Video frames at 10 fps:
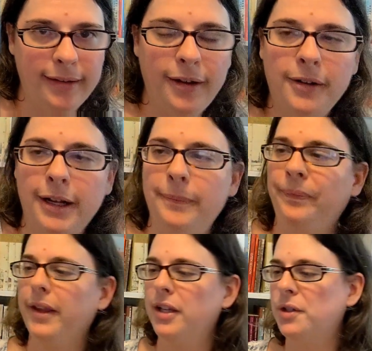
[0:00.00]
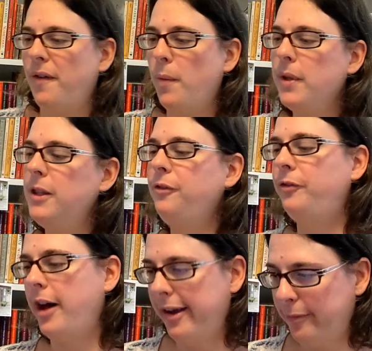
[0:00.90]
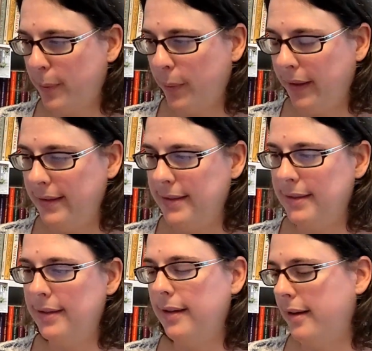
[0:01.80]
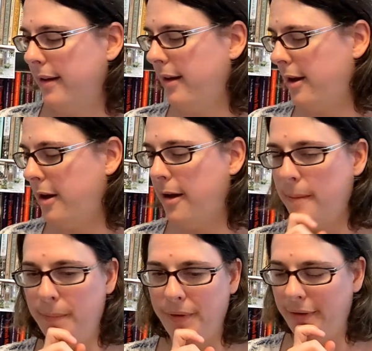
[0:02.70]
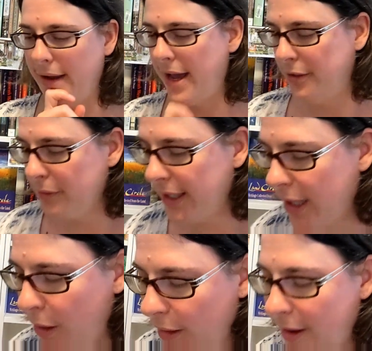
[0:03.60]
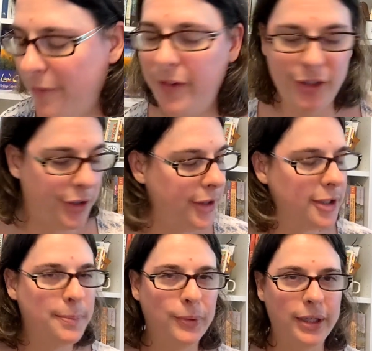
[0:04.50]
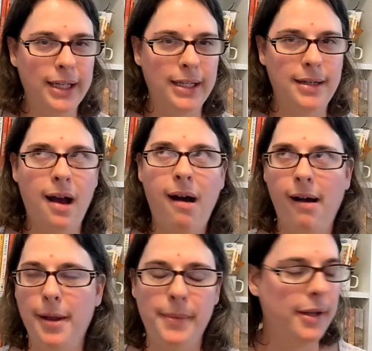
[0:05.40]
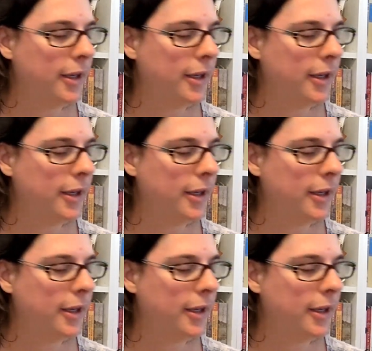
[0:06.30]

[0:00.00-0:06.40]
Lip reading: Okay, so if I want the 5 points, I don't think I'll have finished this book in time.